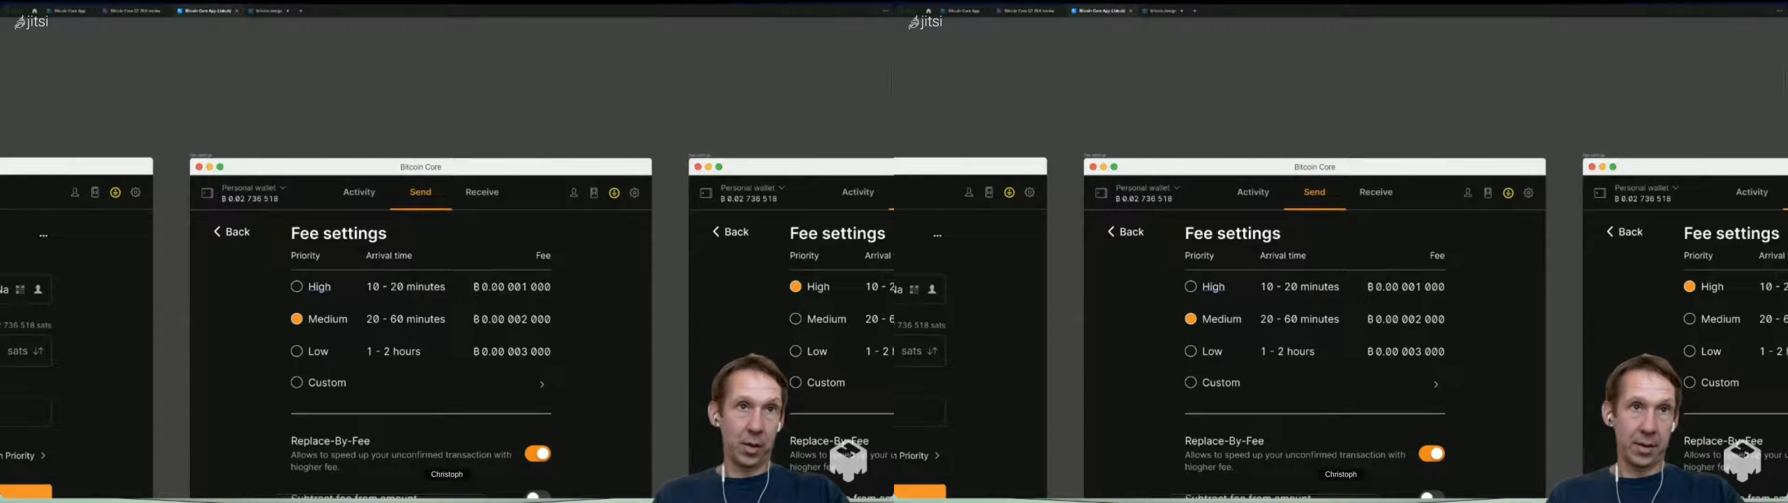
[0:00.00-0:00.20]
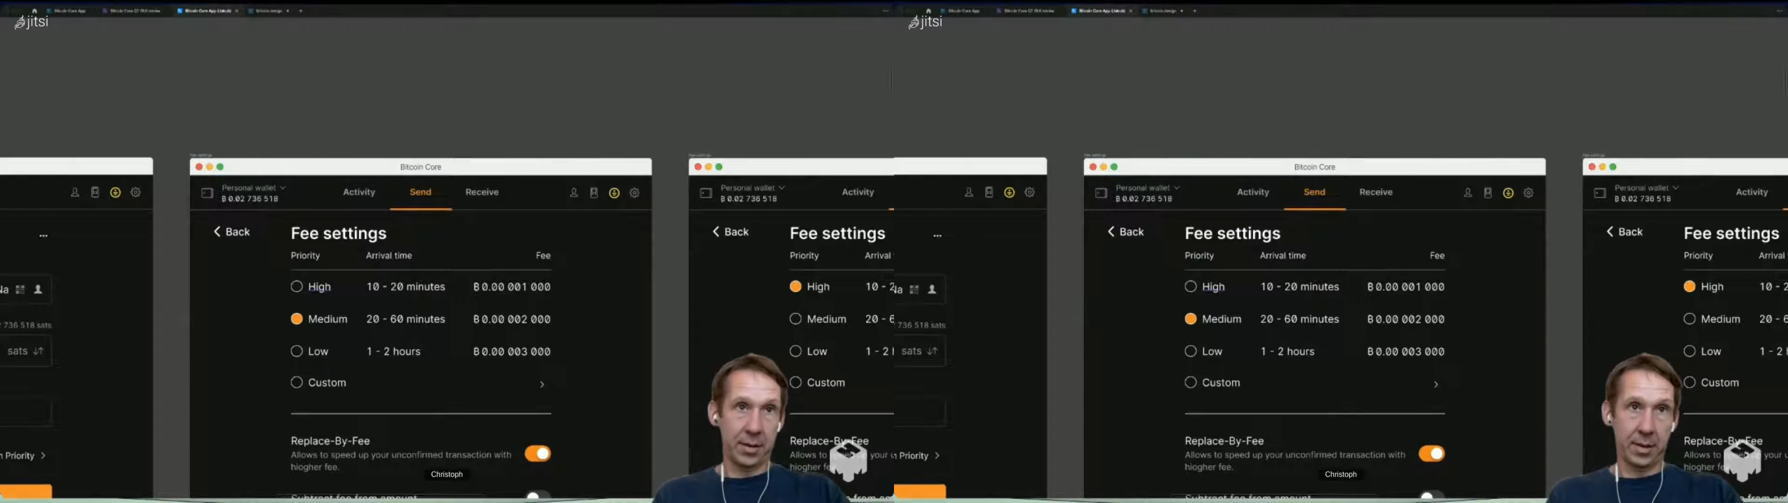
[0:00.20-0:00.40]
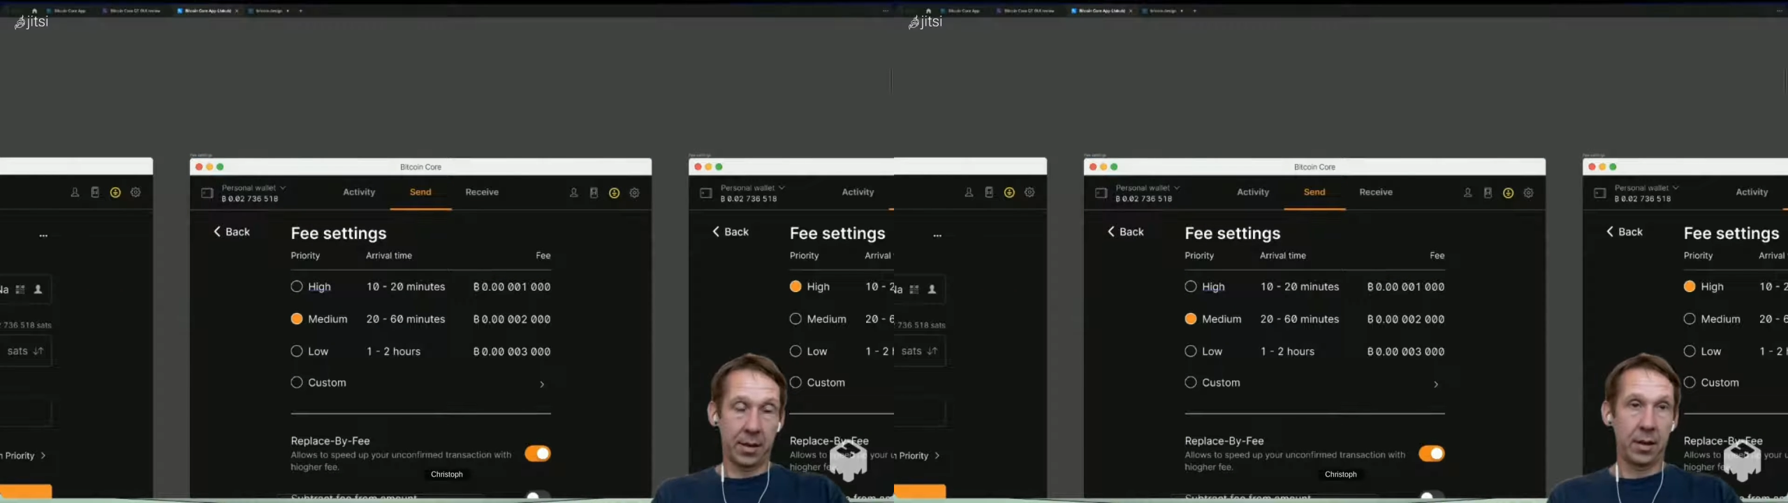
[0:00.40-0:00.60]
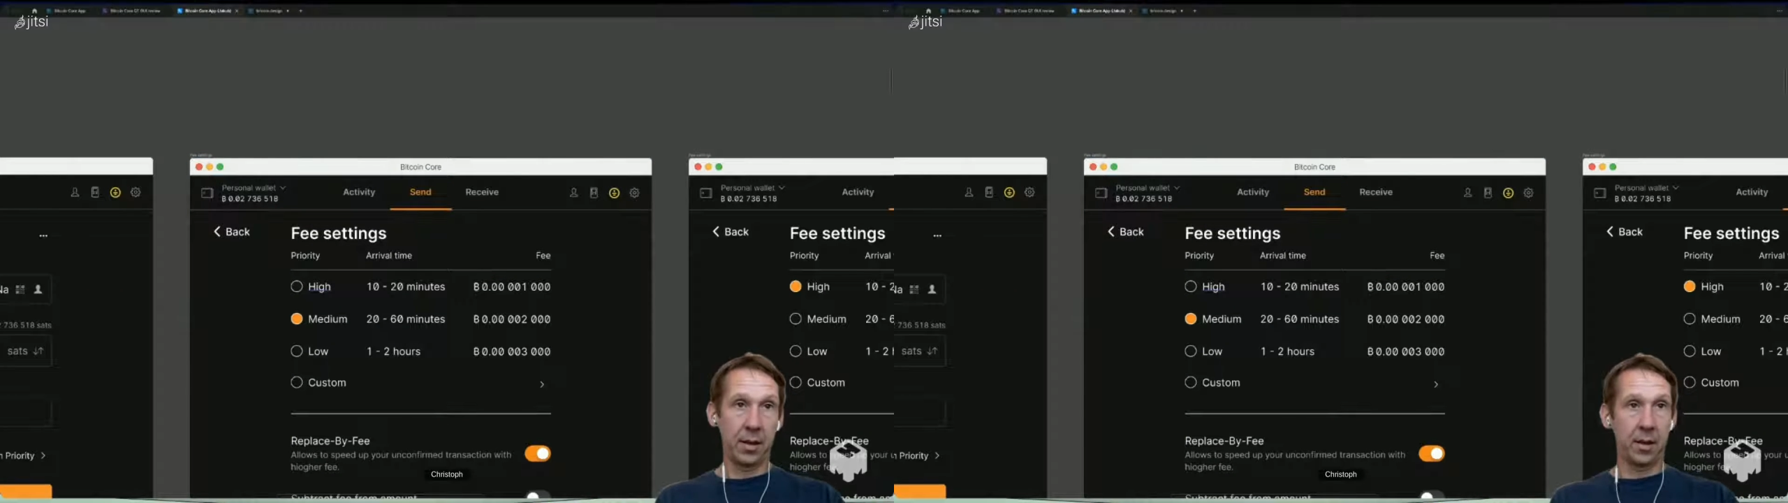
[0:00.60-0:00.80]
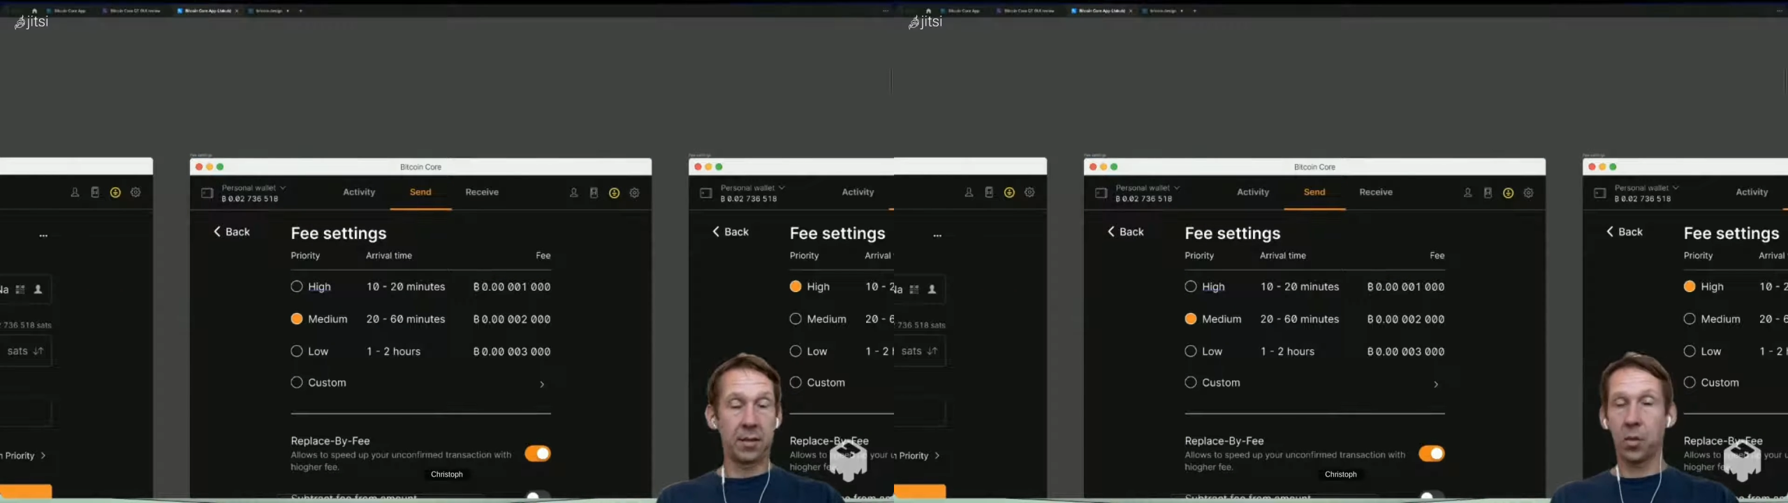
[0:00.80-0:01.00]
is it?
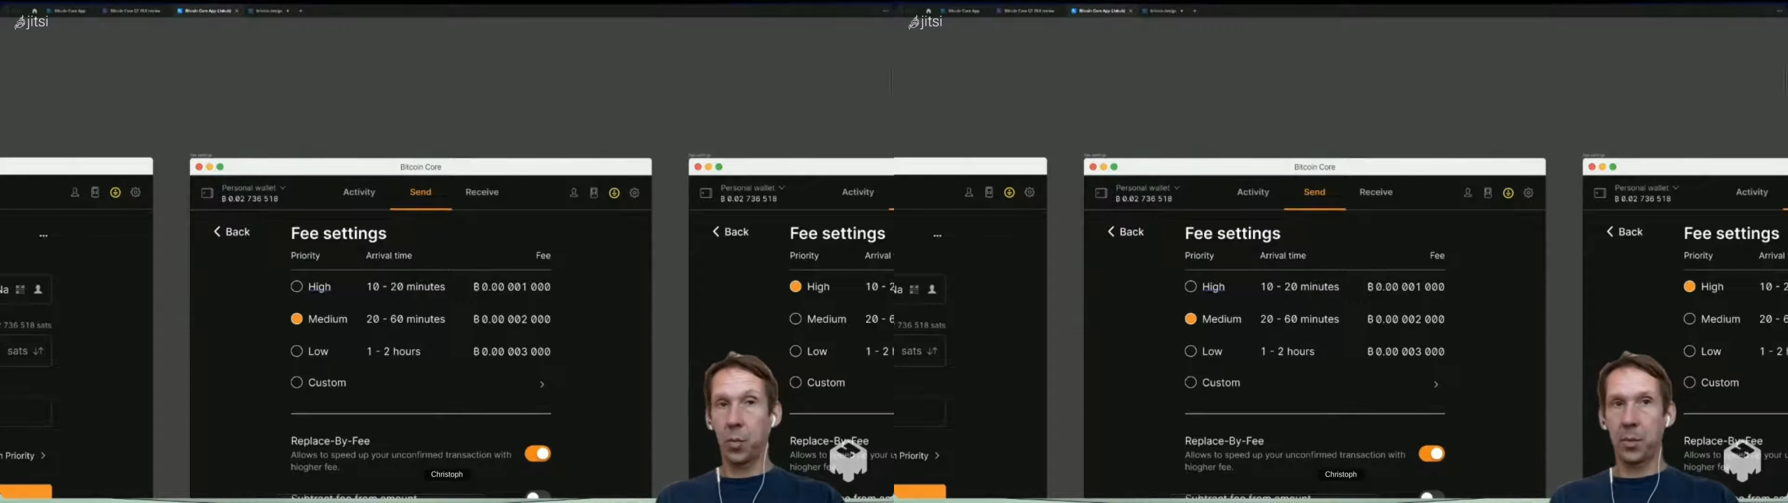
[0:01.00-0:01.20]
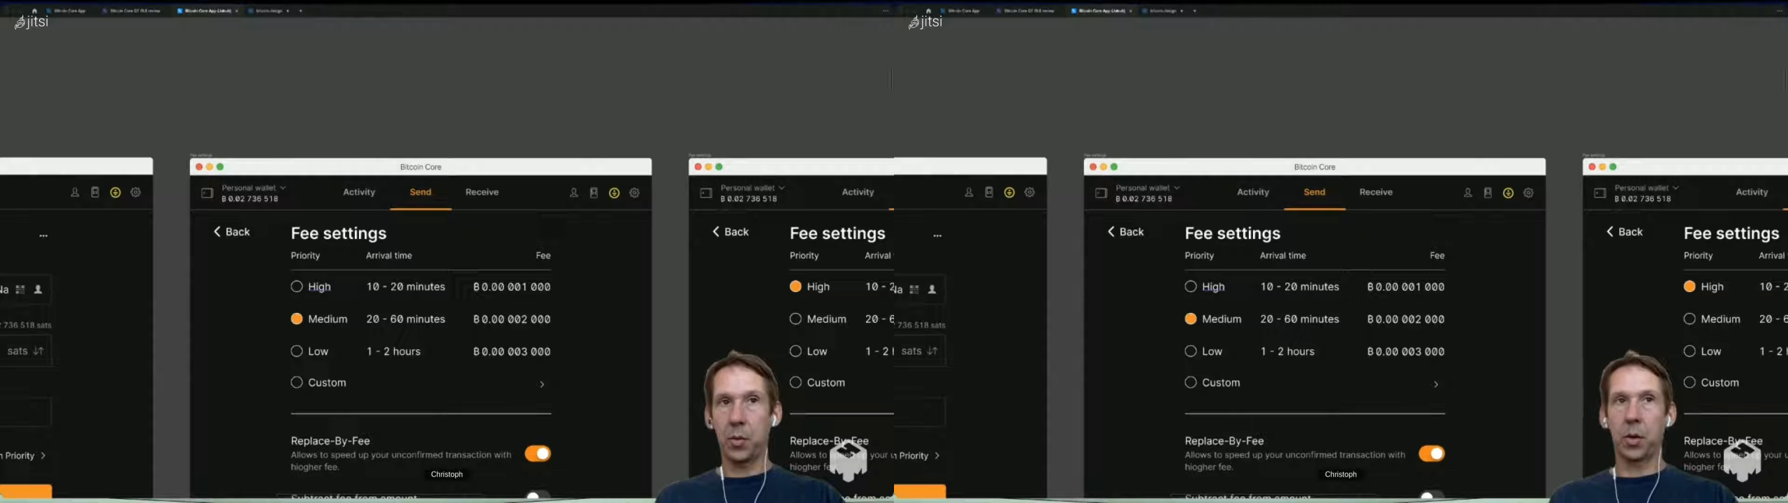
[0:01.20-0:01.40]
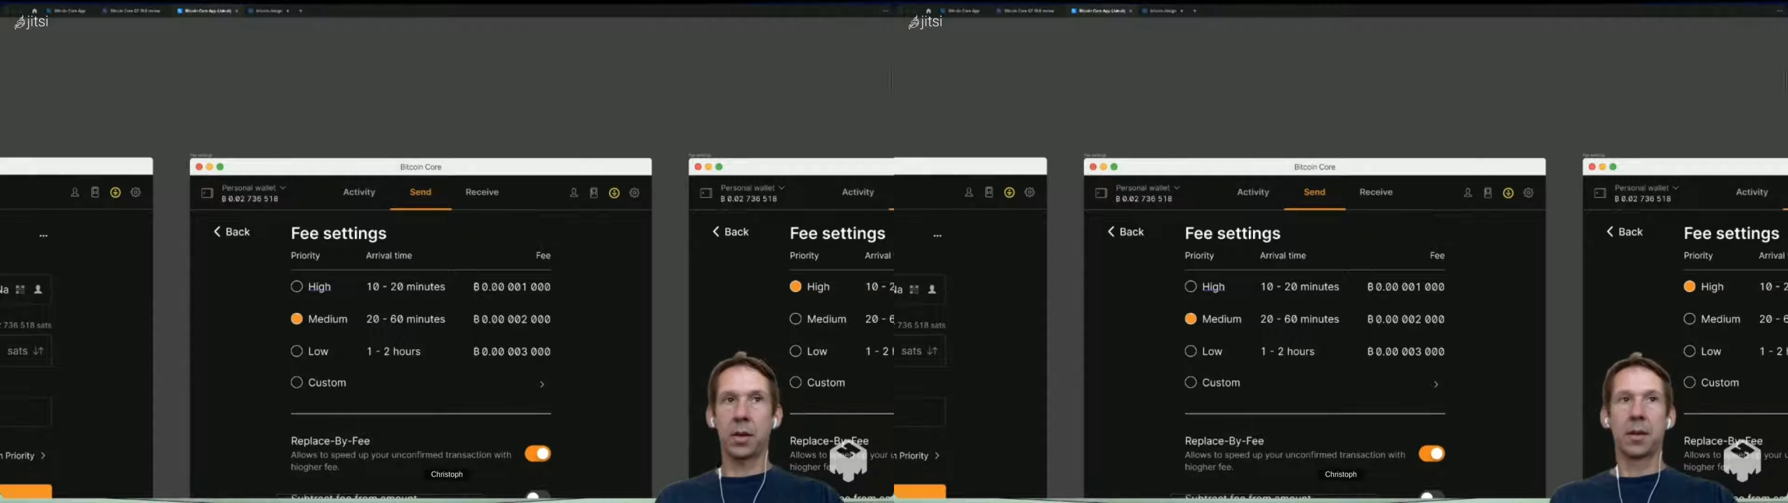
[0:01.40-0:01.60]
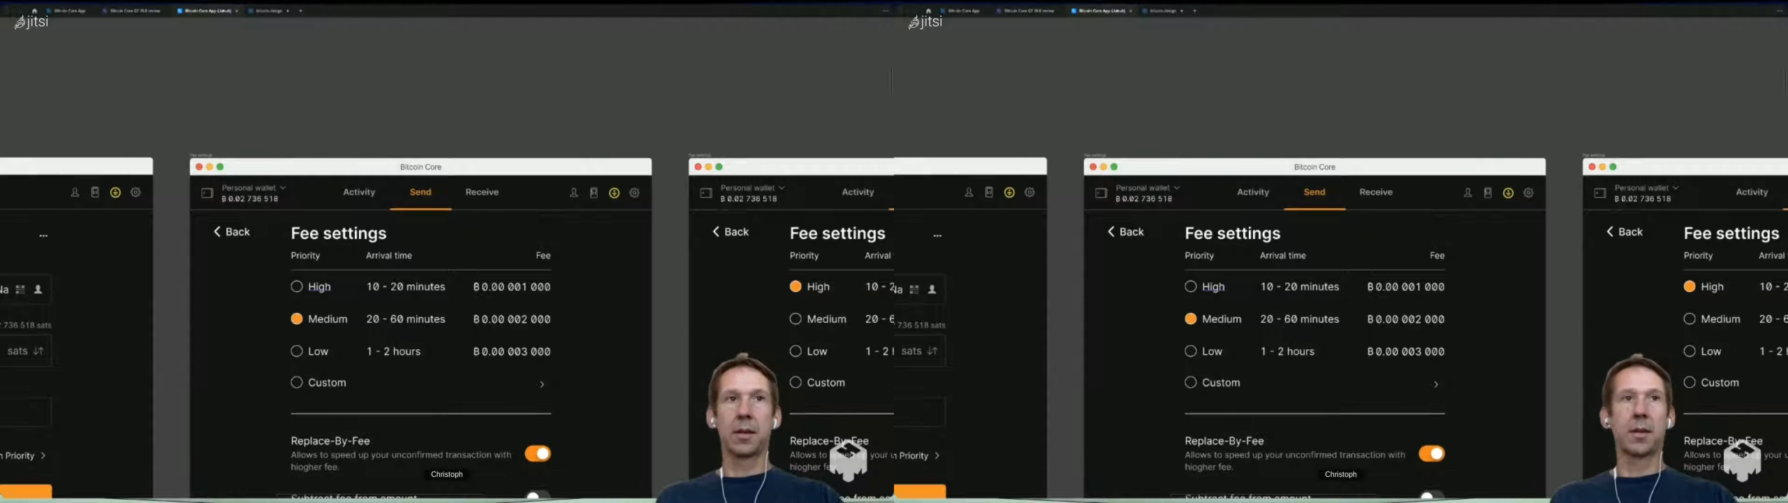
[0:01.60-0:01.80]
Super important.